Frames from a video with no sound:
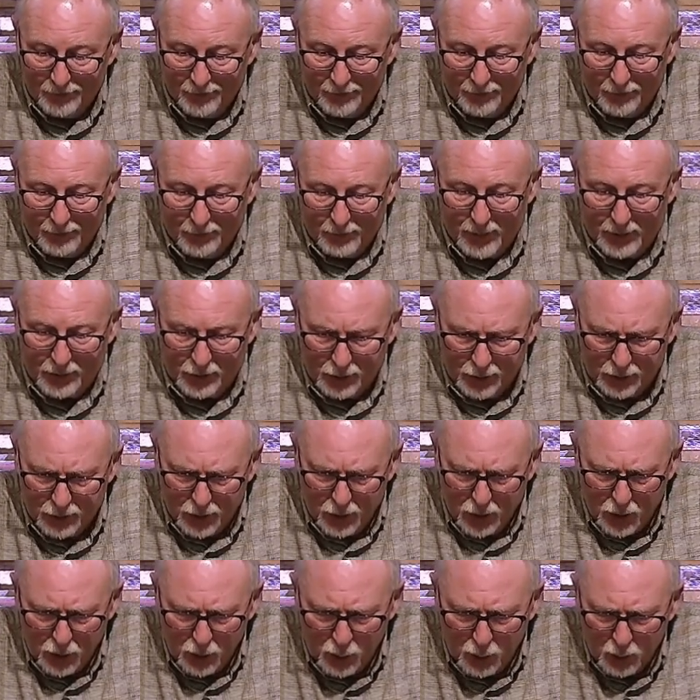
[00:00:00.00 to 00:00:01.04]
But do you
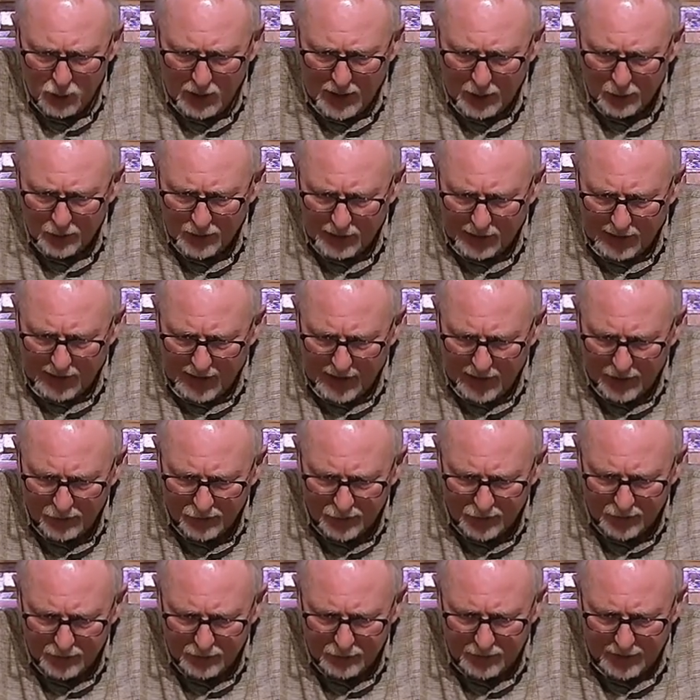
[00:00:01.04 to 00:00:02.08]
know who I would love
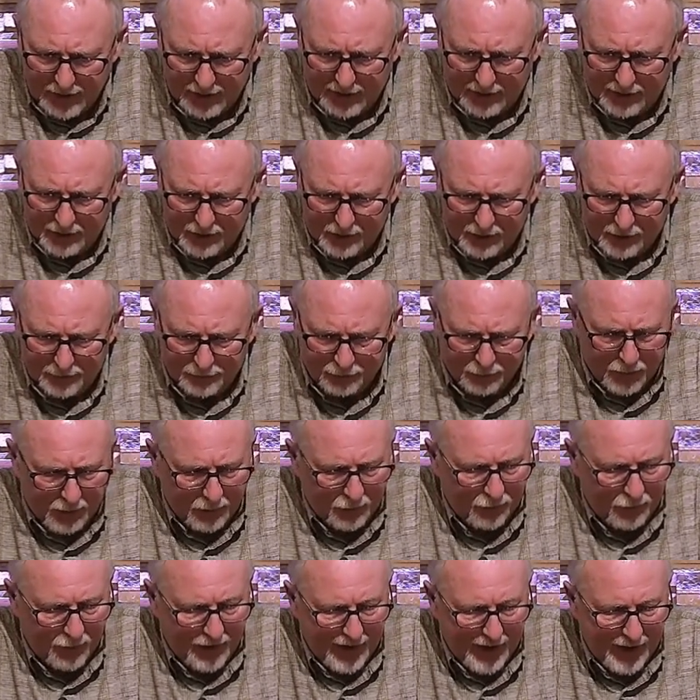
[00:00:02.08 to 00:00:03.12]
to meet? The
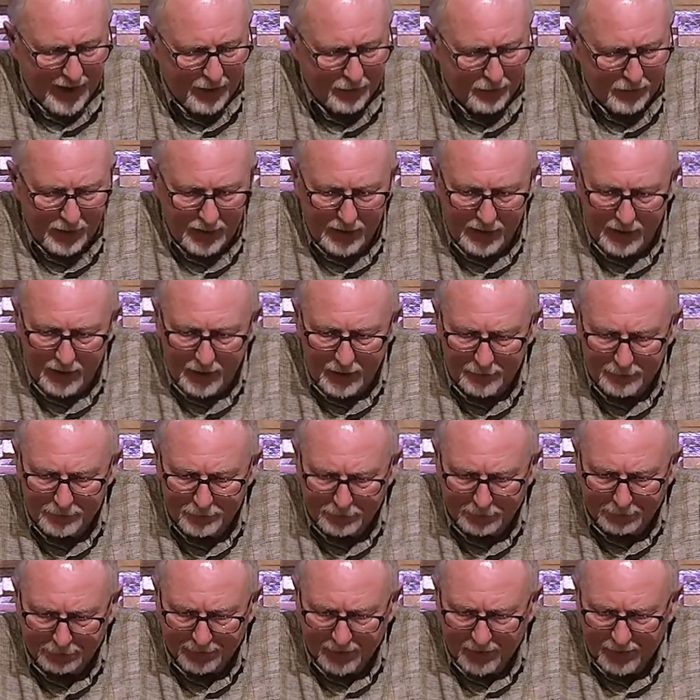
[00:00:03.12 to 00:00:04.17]
family
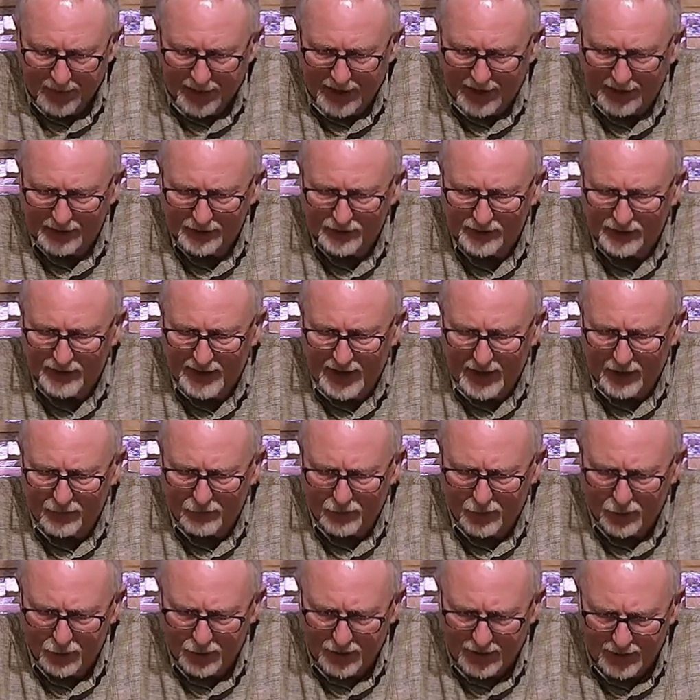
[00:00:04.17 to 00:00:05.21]
that has
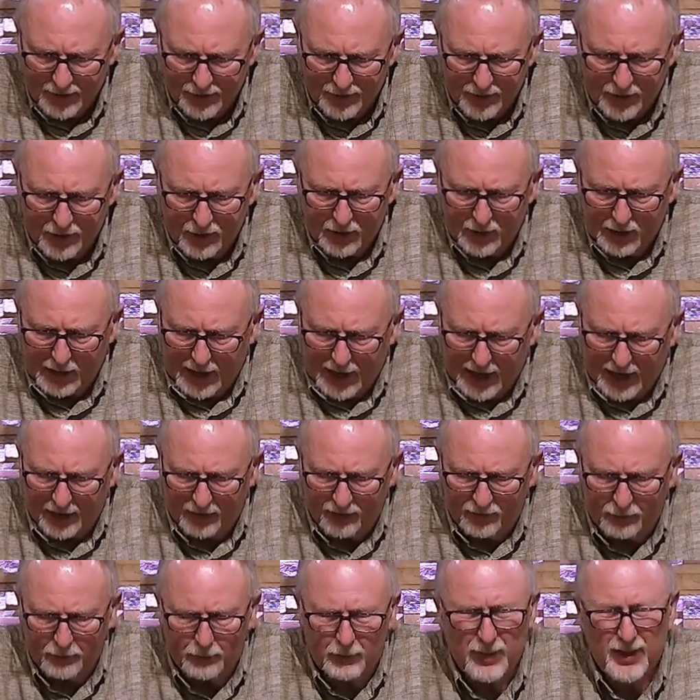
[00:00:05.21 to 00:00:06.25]
never in their life
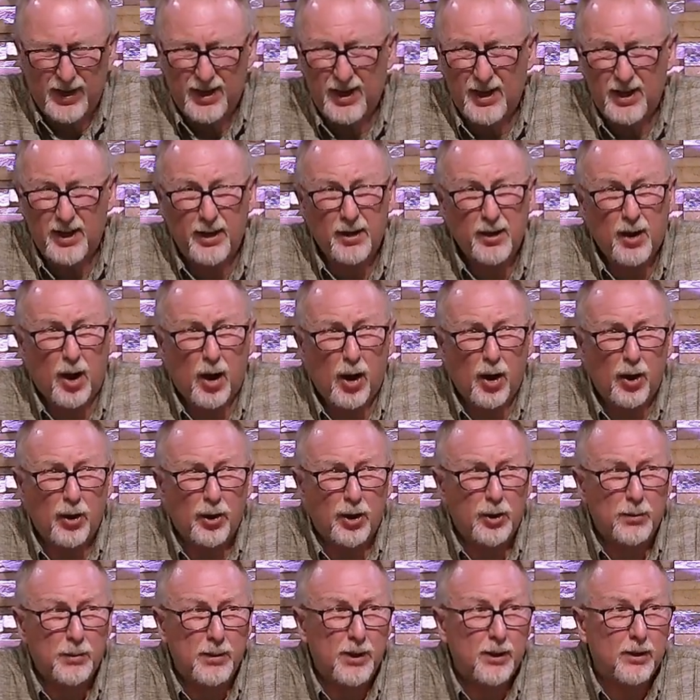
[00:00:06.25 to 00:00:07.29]
been in an
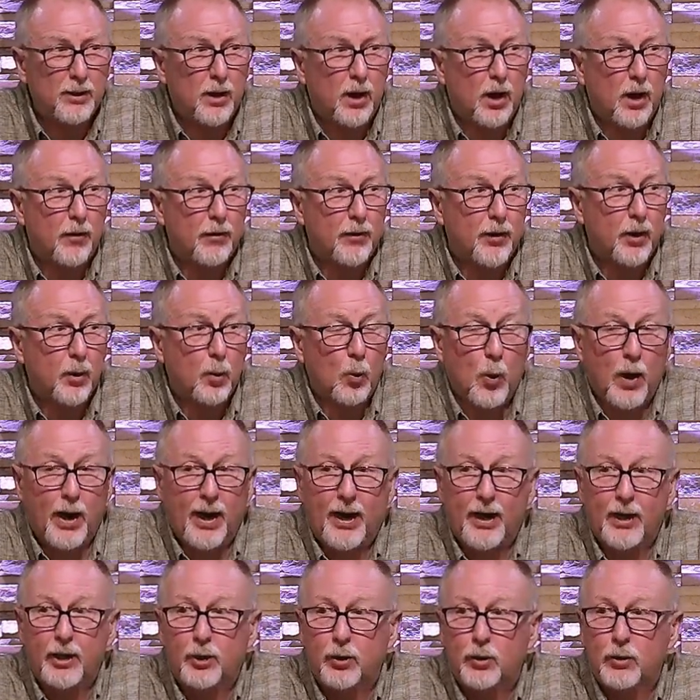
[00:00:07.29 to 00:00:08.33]
argument on their
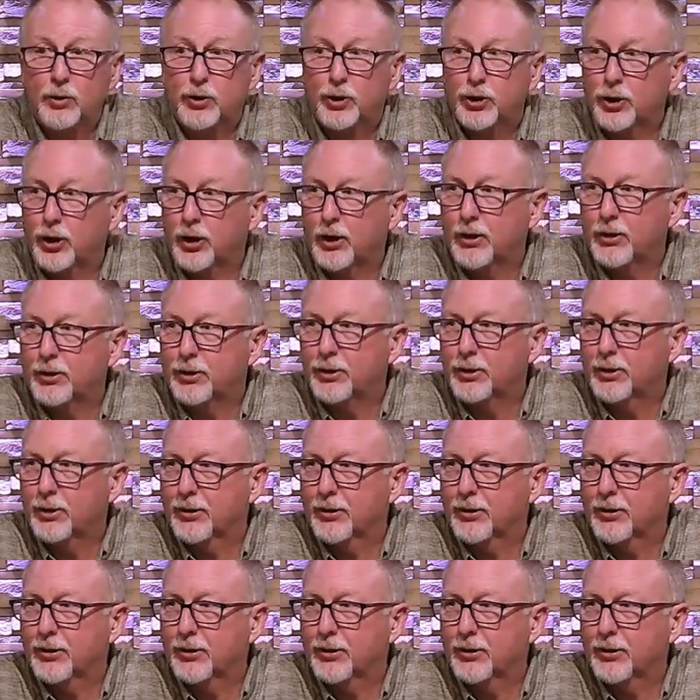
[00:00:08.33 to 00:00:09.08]
way to church.